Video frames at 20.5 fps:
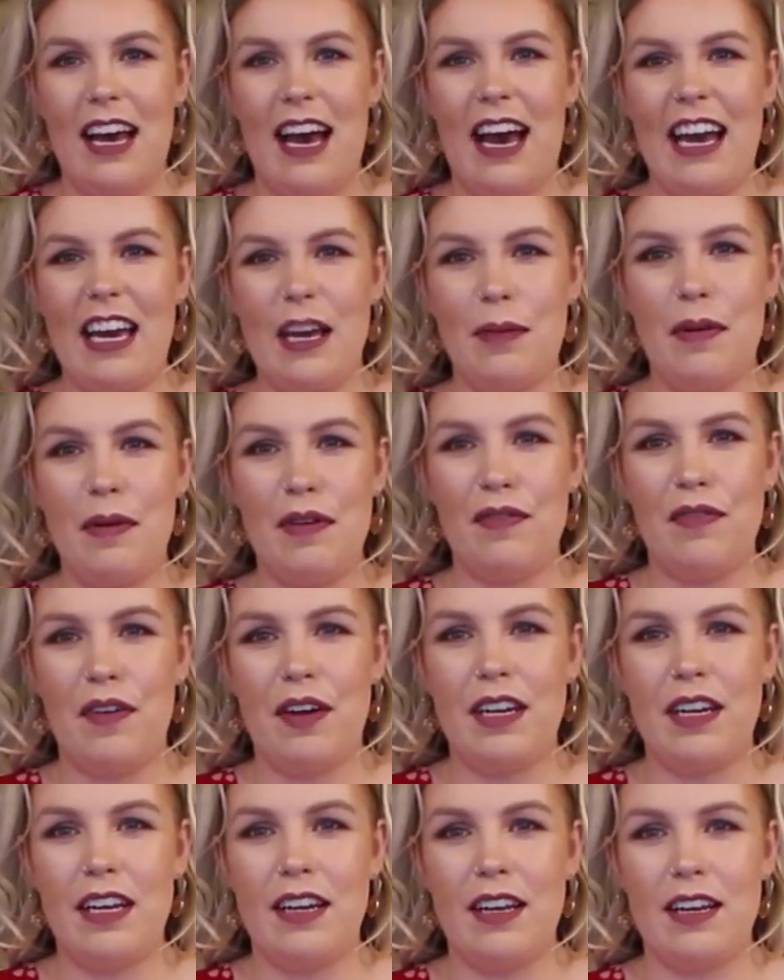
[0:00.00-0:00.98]
hang a bit
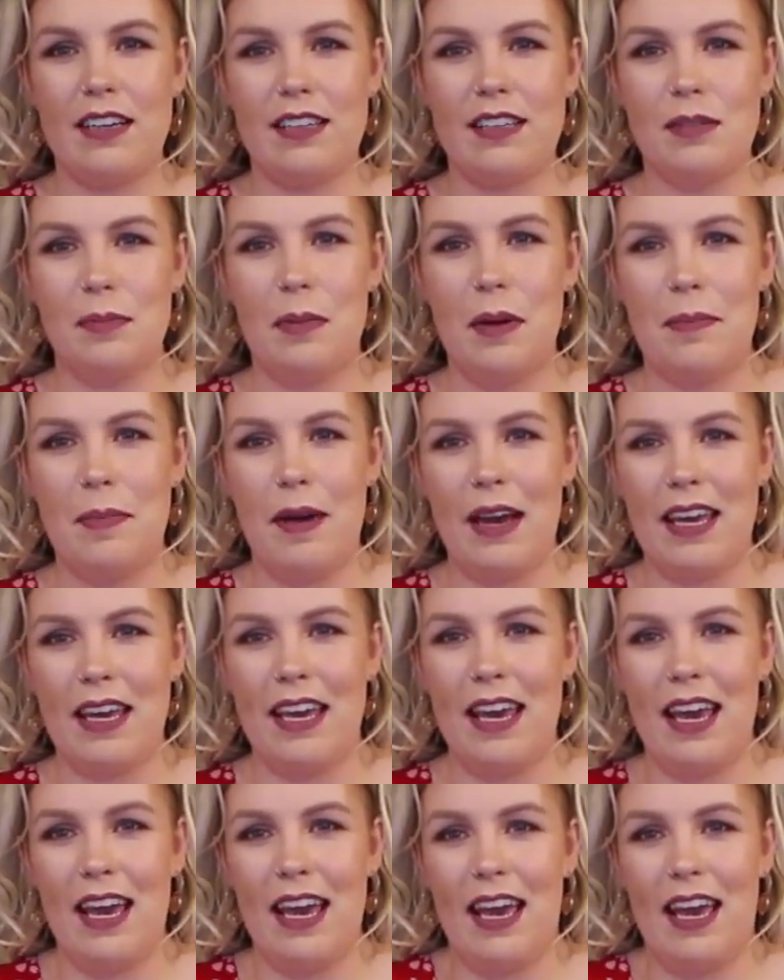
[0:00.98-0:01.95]
funny, like it's a bit baggy
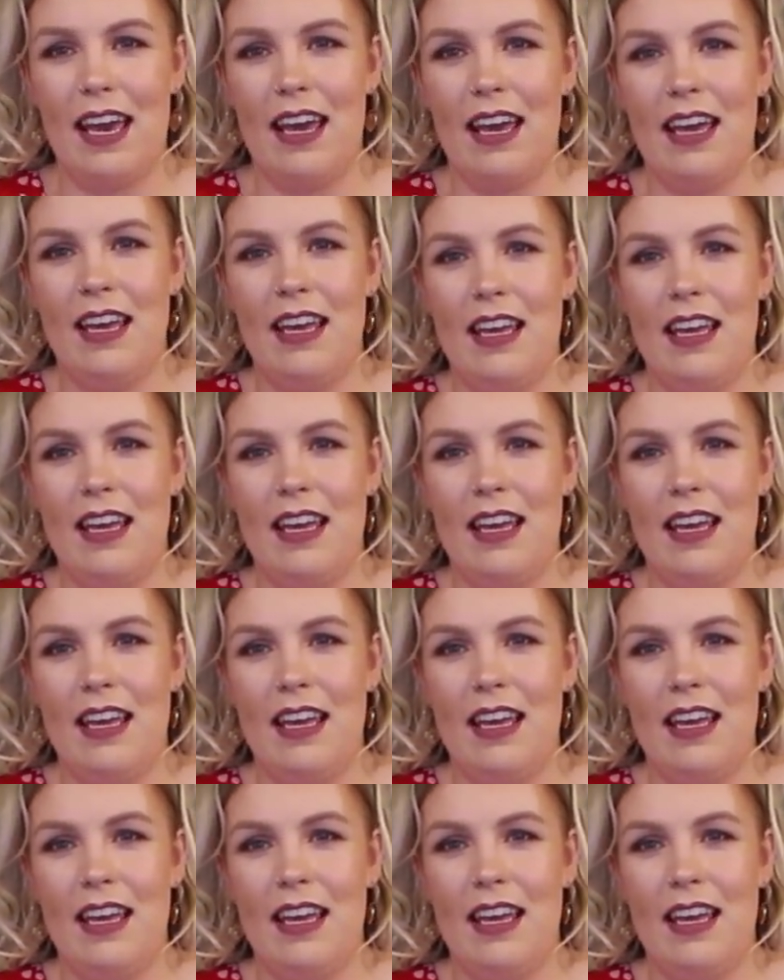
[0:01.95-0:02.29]
here